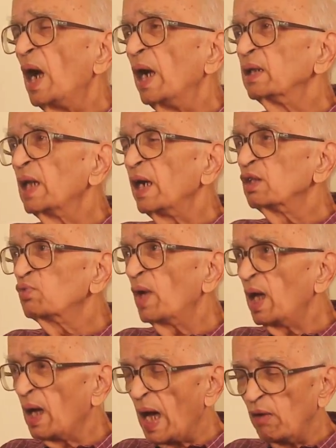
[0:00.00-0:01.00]
And that is
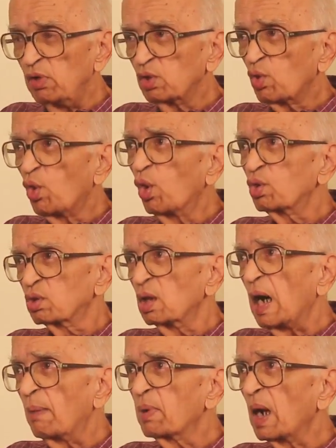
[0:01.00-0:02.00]
why I will
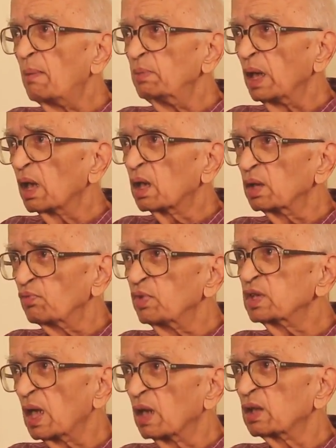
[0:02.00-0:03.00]
quote Abraham Lincoln,
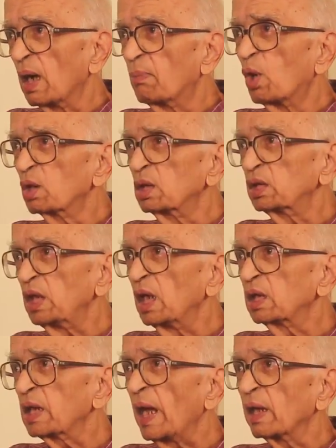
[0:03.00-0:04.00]
which is about the
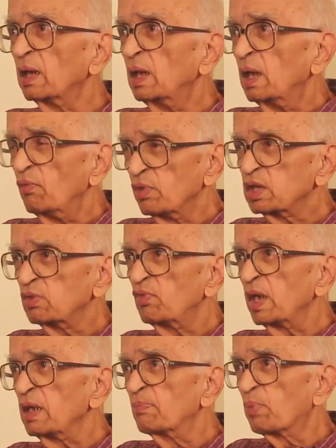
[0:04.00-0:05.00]
think tank, which is
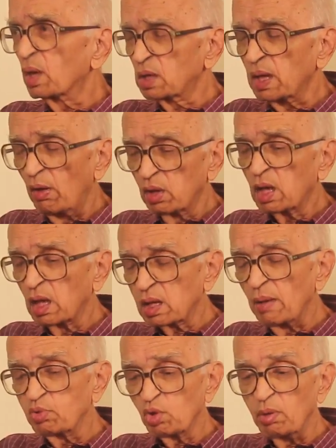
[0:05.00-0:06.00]
very important. I will
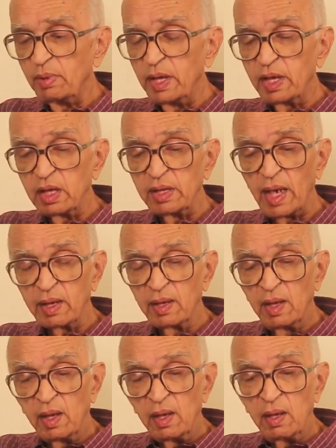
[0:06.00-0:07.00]
come to a minute in
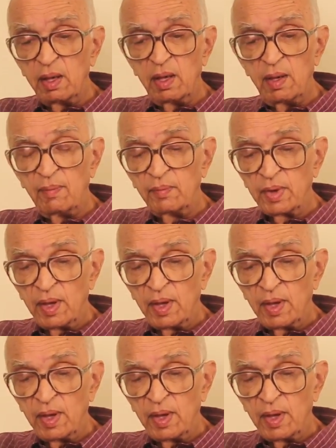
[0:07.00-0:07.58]
that.